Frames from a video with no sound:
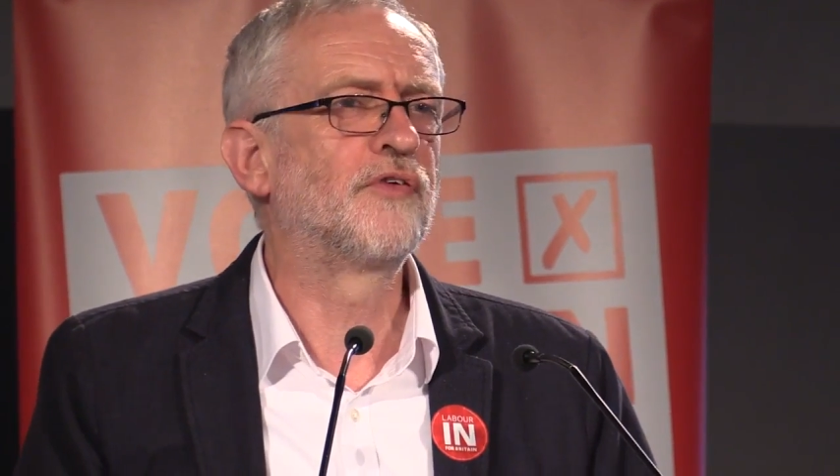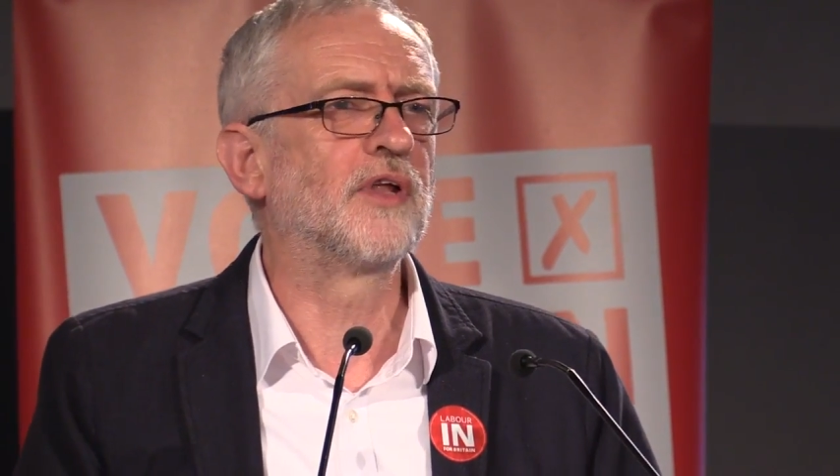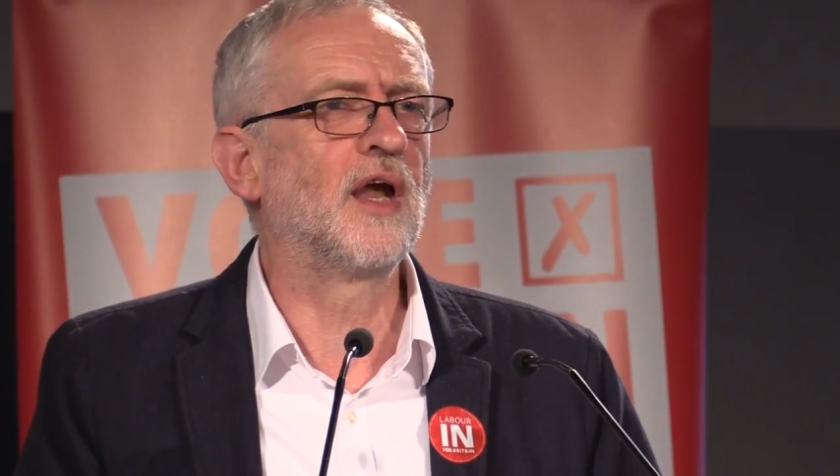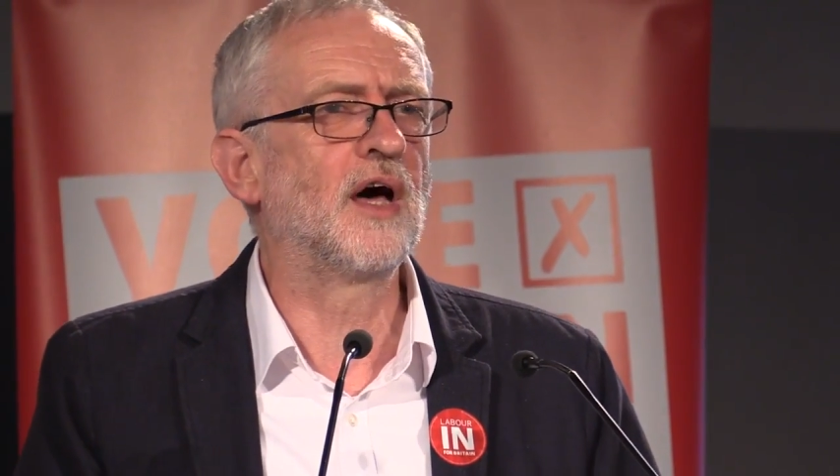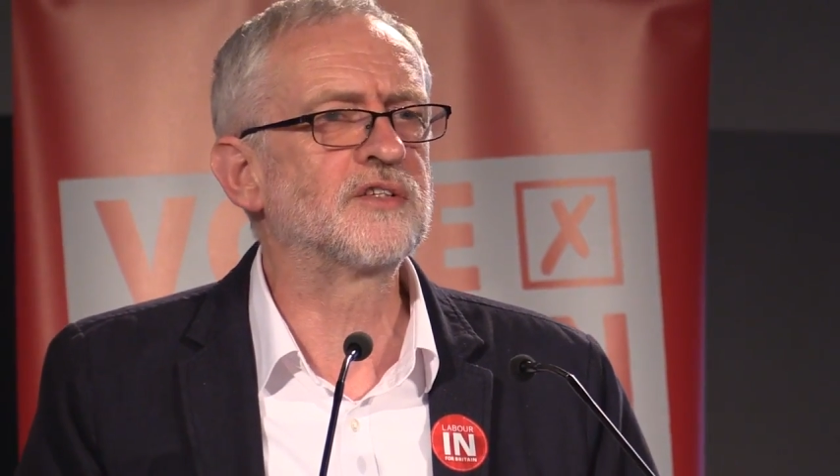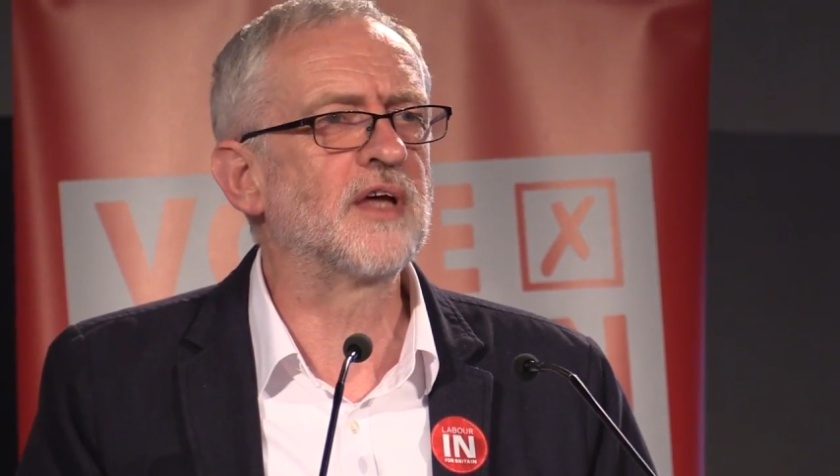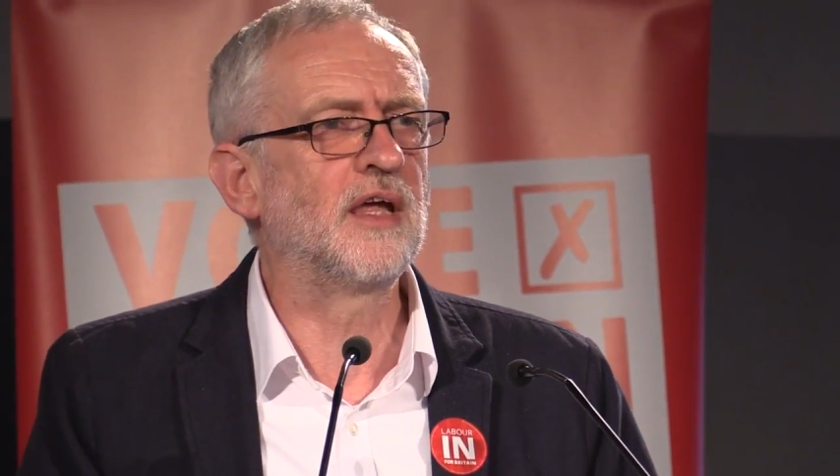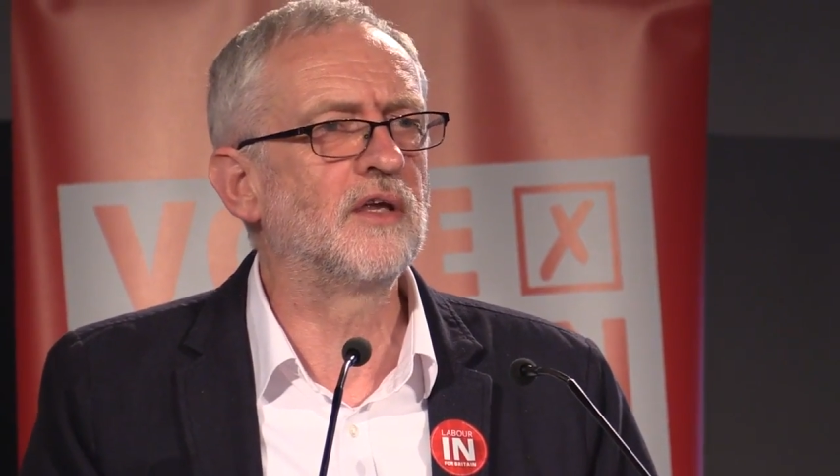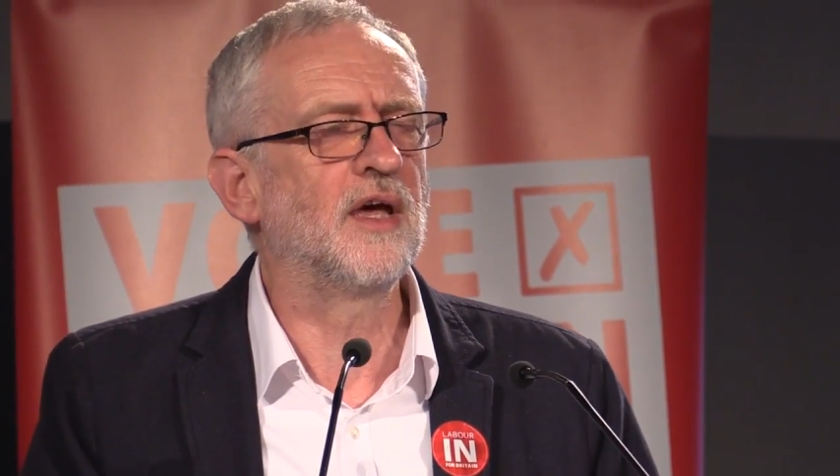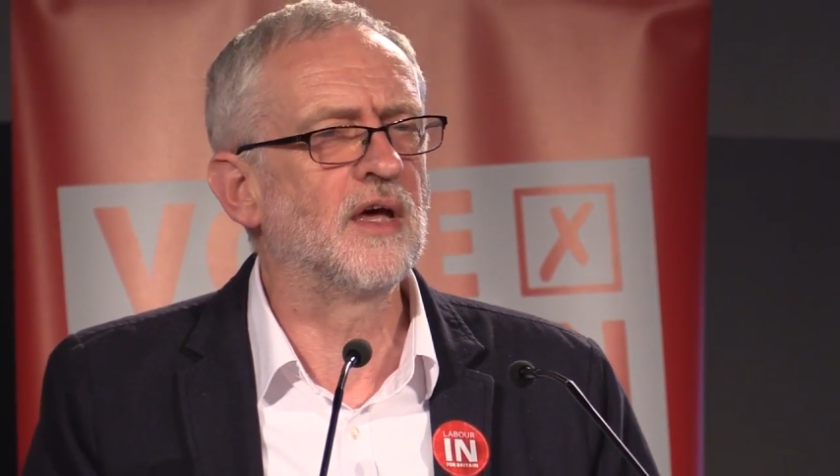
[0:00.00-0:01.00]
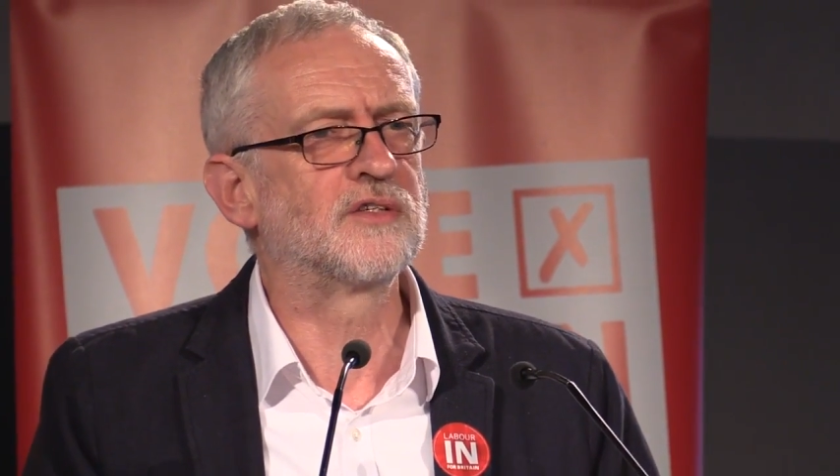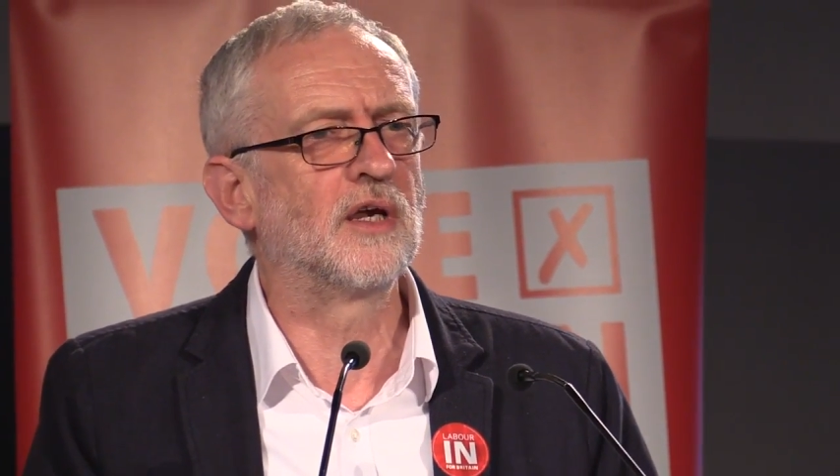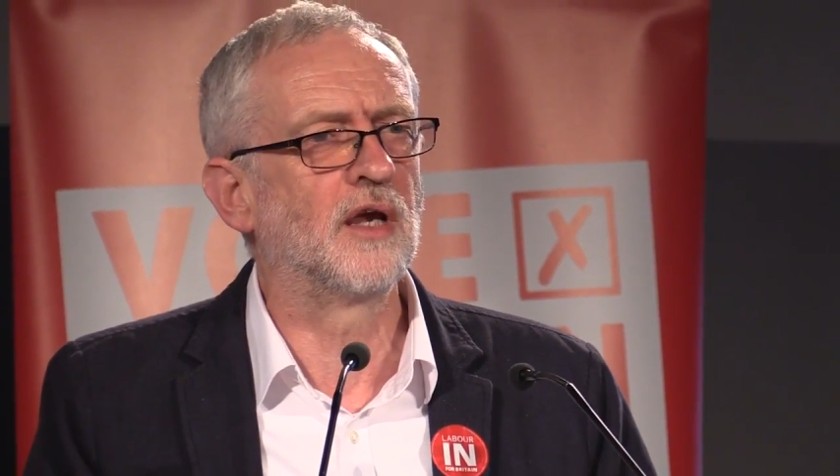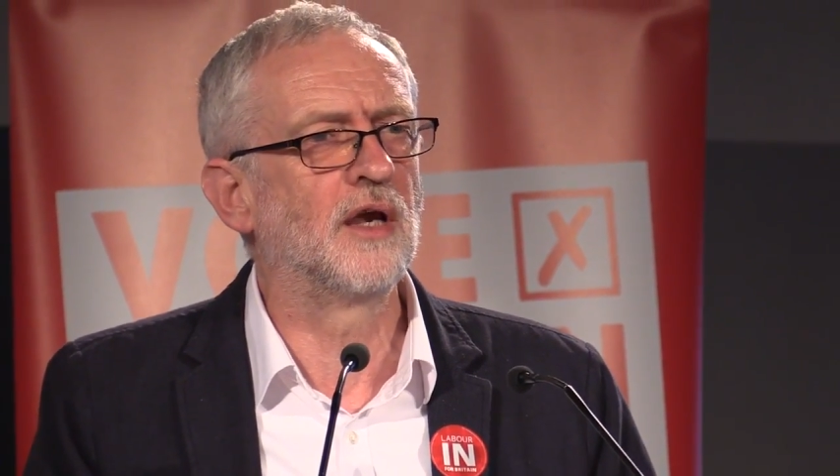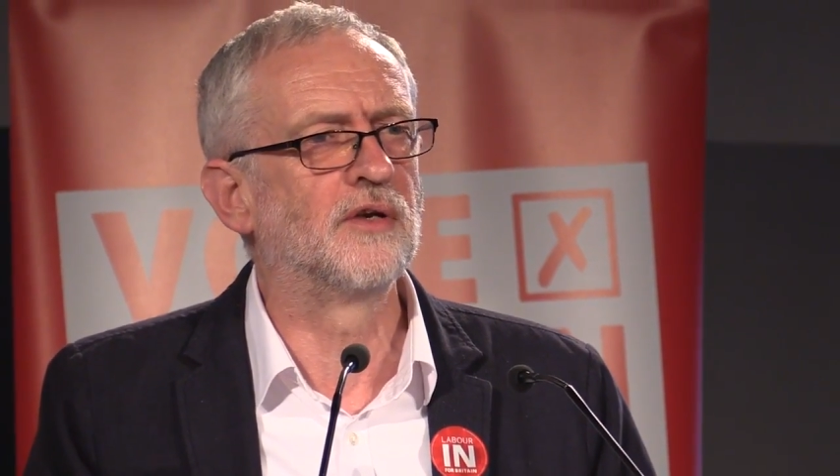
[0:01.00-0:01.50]
for the last eight years
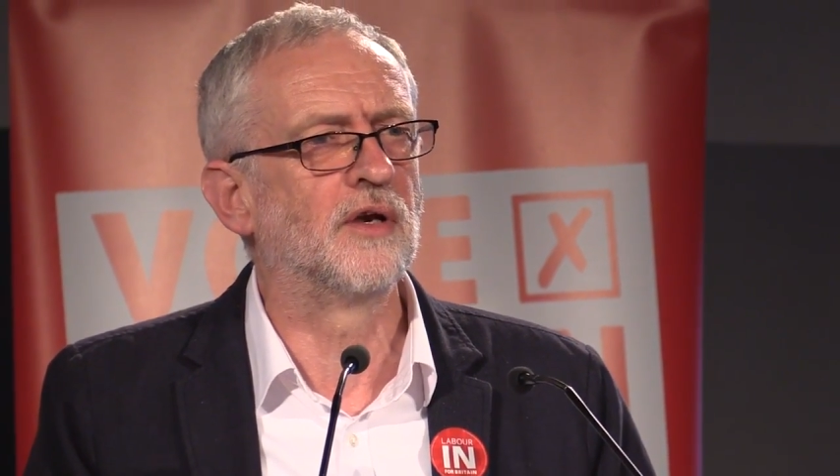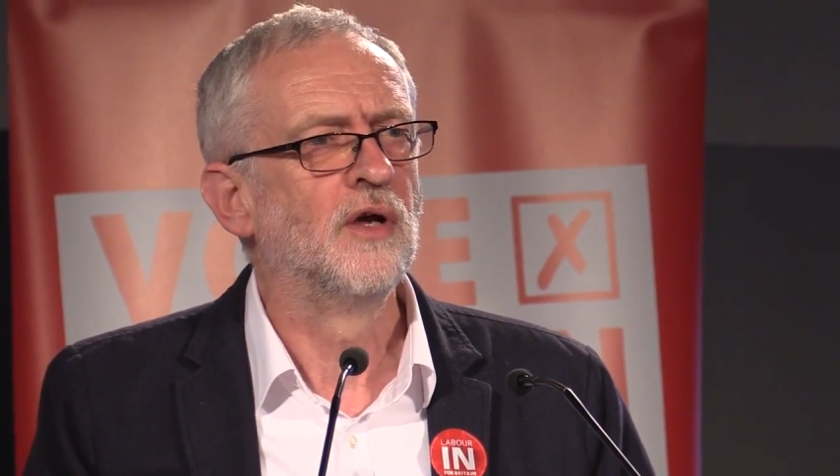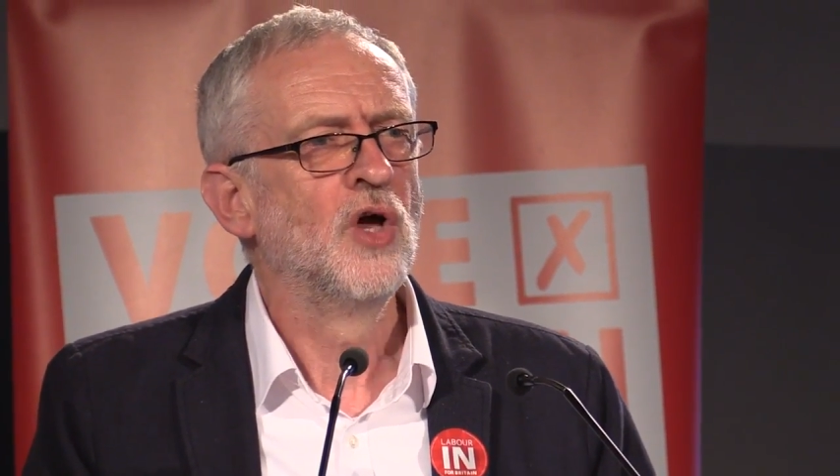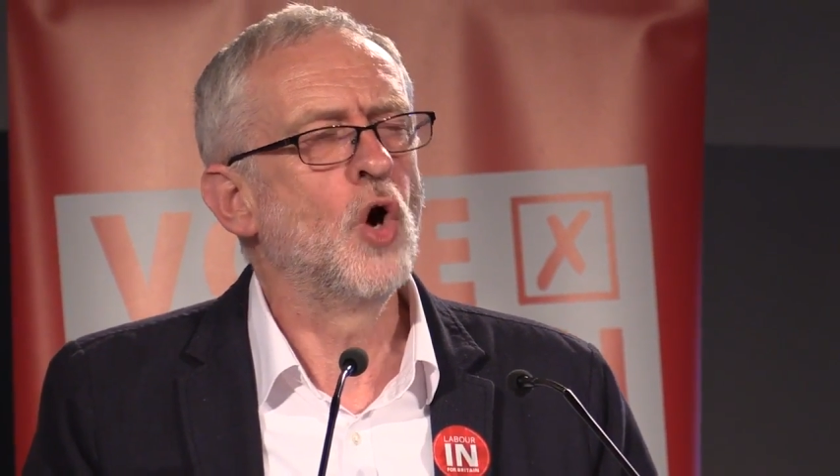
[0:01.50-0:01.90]
in London